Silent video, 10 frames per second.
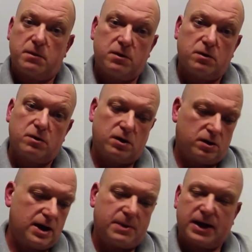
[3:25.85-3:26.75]
they're going to
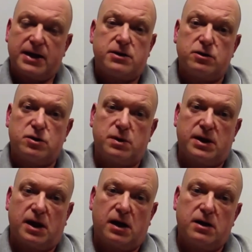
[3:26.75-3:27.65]
get back in touch with
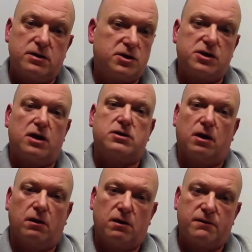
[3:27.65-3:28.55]
you and start
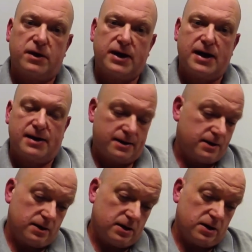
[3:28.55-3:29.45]
all over again.
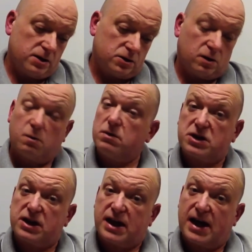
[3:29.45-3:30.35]
So once
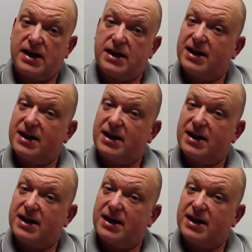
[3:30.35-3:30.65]
again,